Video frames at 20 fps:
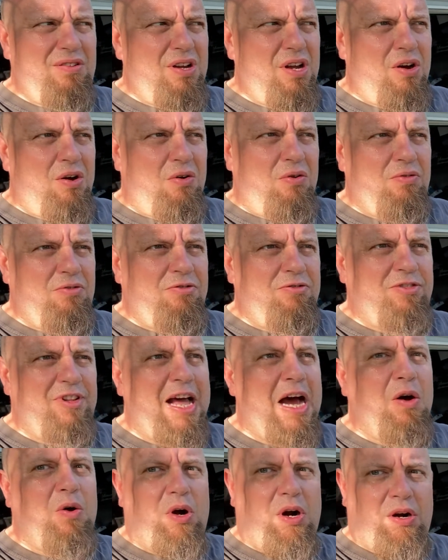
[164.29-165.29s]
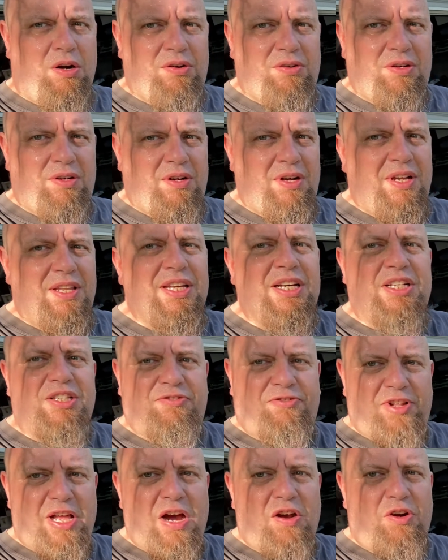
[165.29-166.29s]
No, flour. I think it's
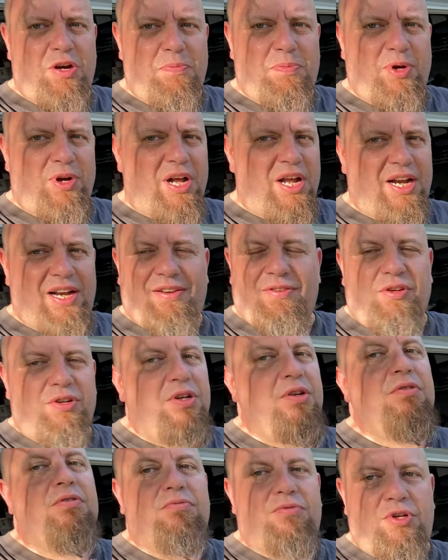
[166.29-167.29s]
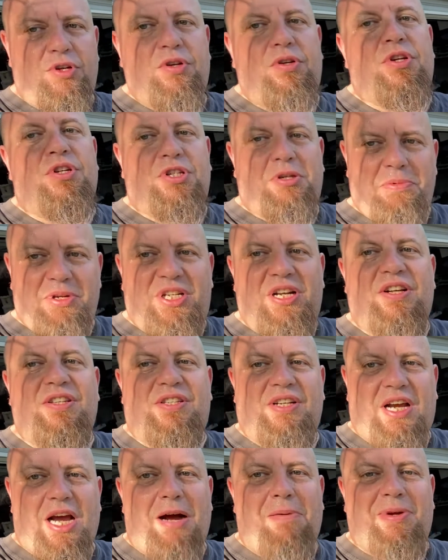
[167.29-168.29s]
flour you put on it. There's gonna be tons
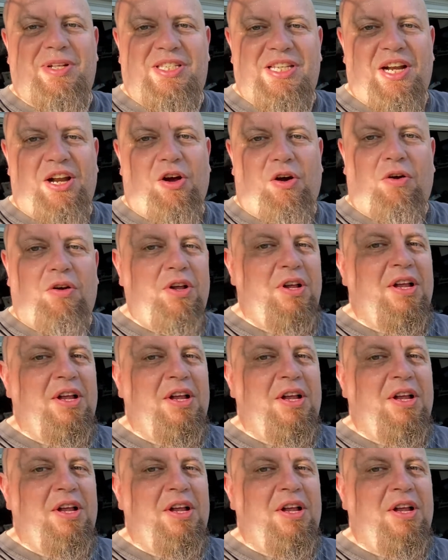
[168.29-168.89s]
of comments, I know.